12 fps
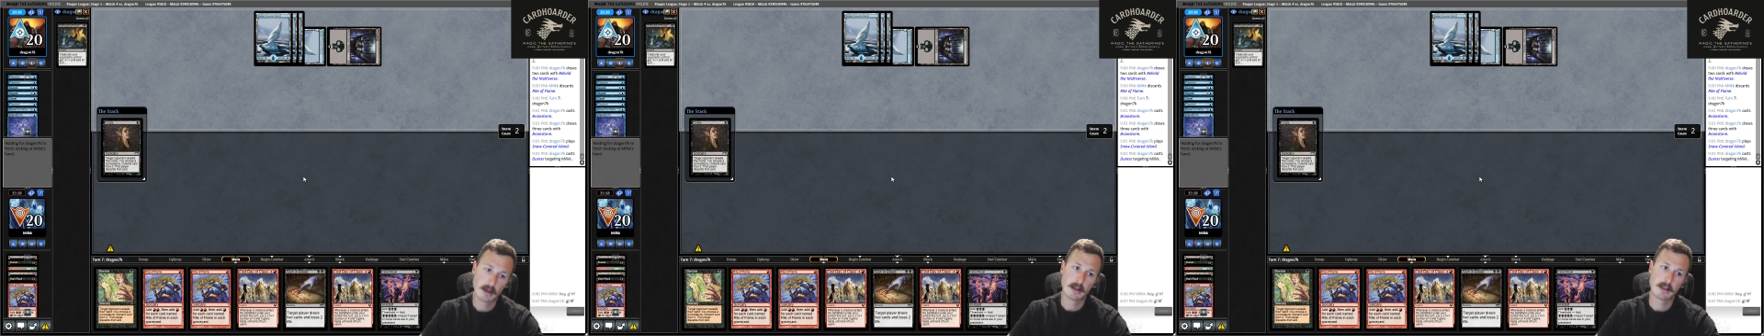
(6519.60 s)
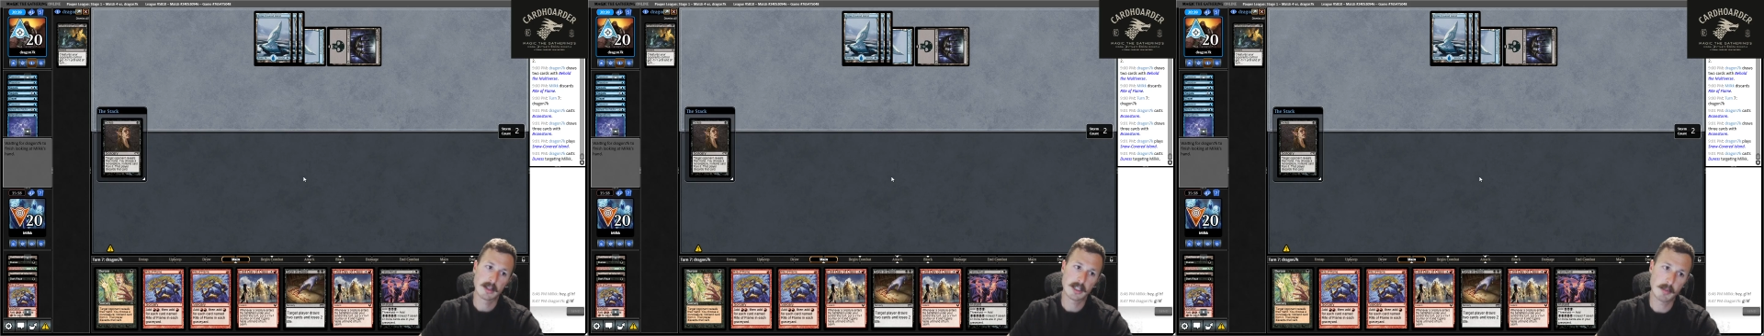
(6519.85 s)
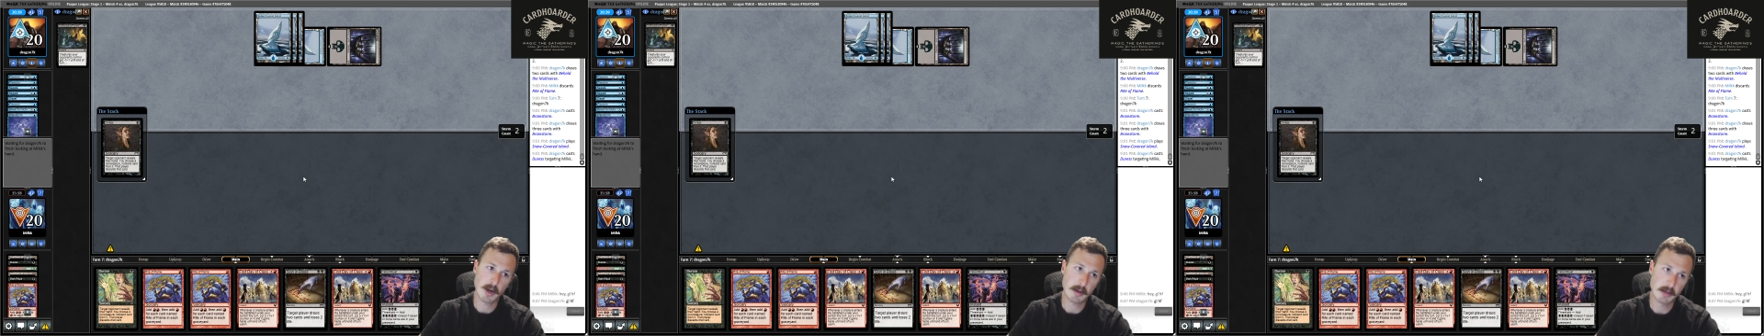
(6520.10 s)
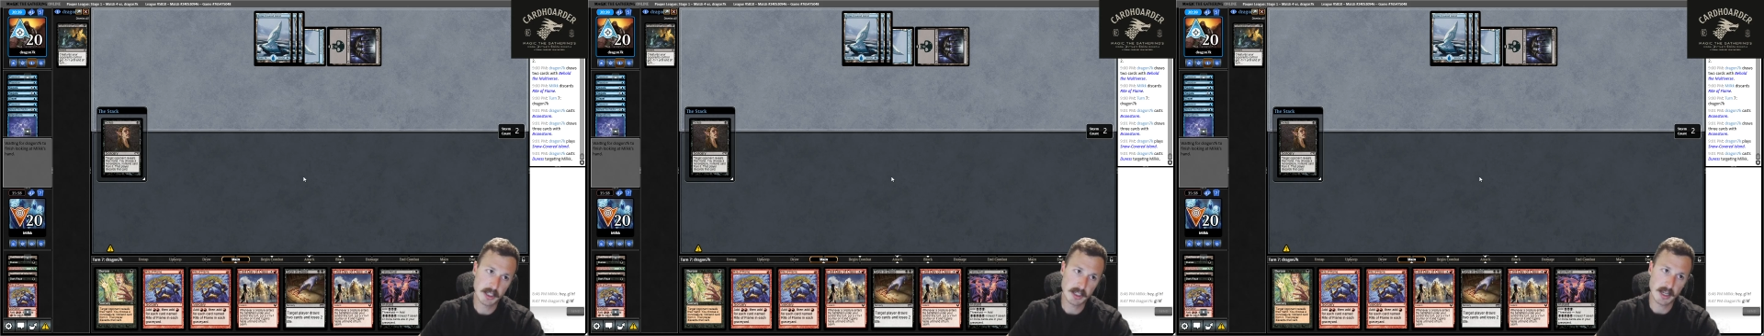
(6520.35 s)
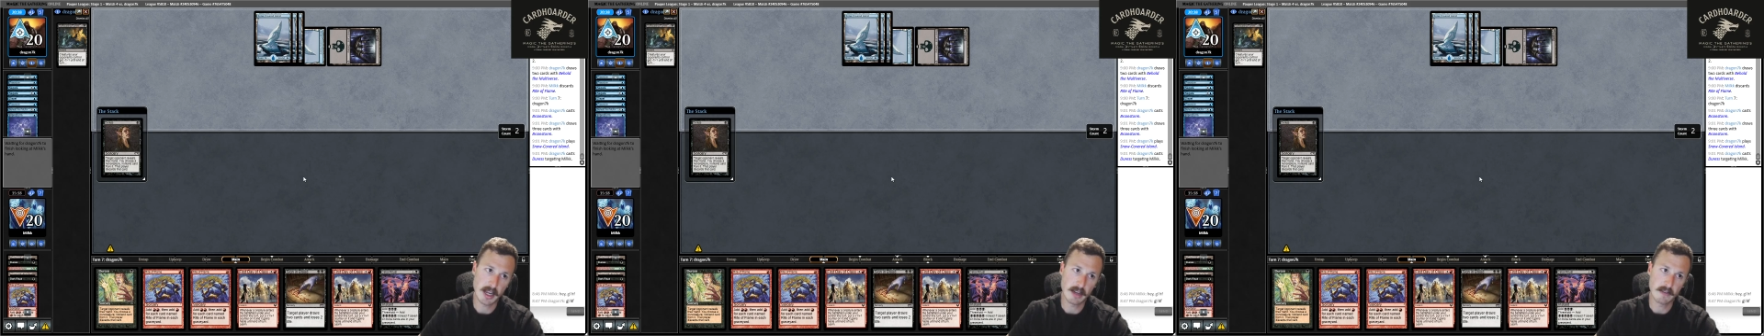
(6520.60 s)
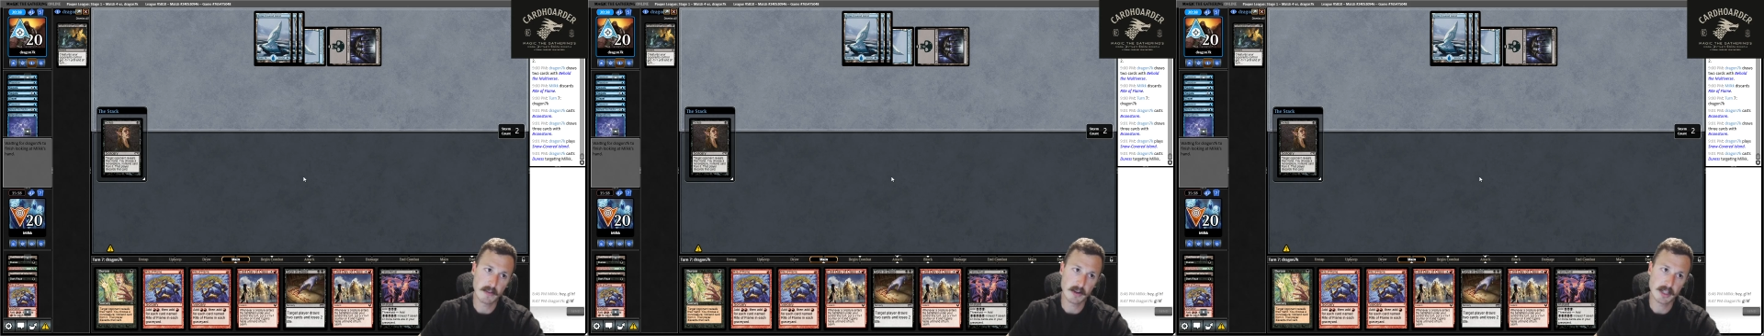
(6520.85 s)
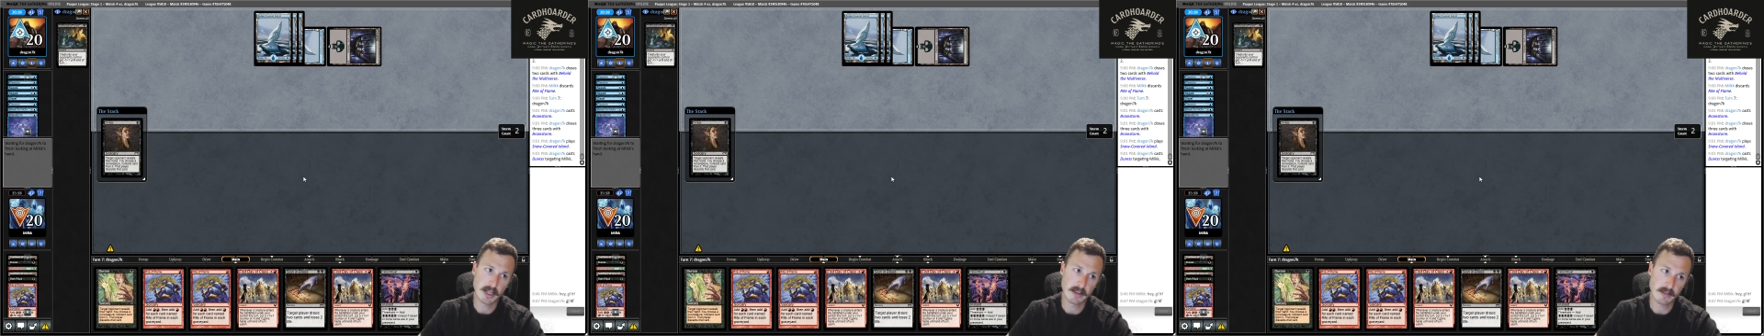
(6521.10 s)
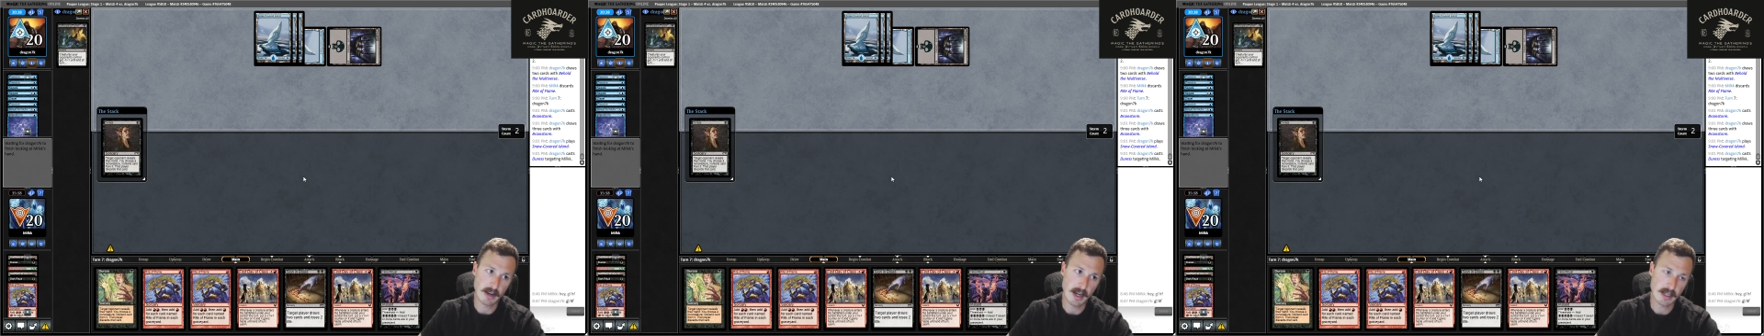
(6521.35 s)
We should probably just take a first day of
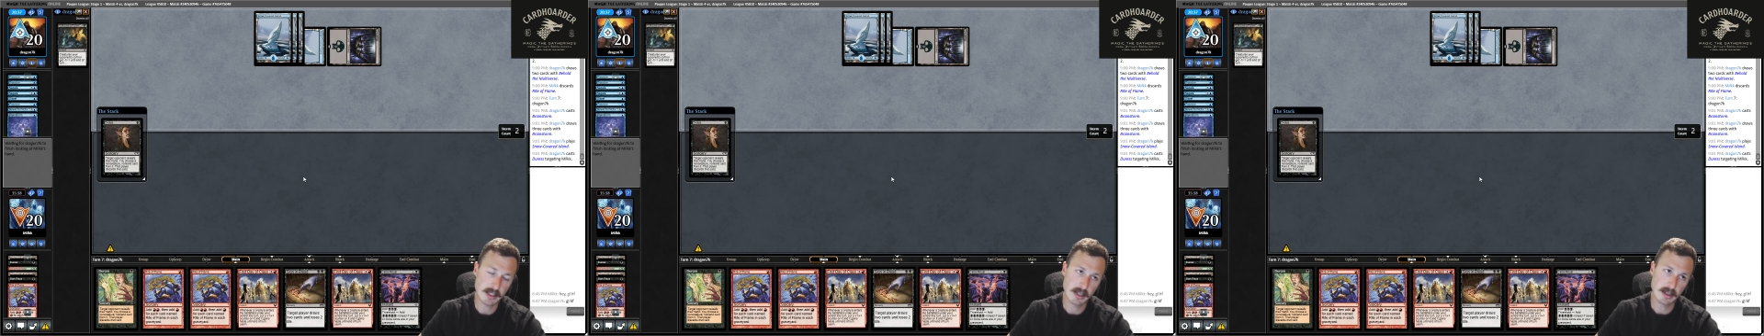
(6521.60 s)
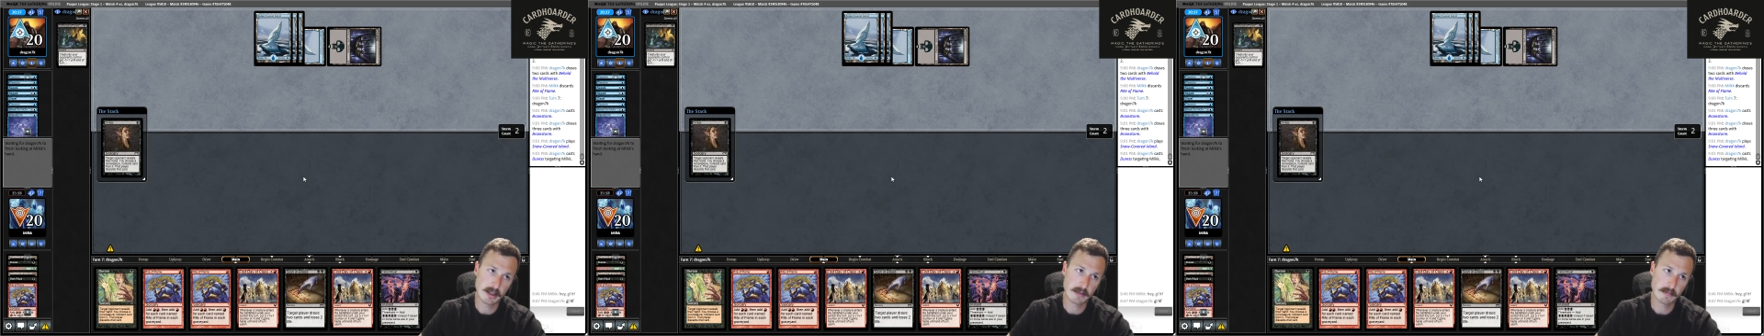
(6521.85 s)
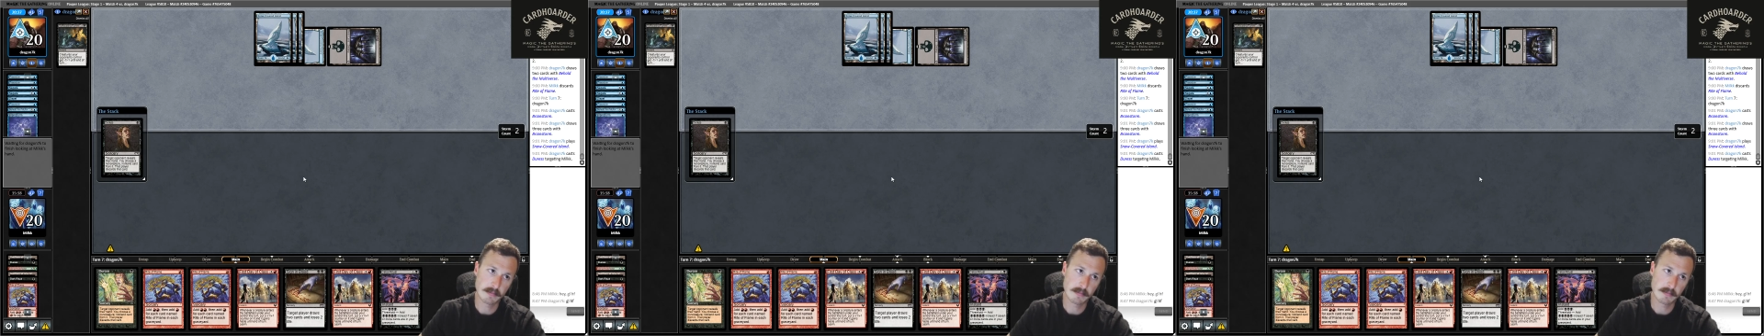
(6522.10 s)
class here.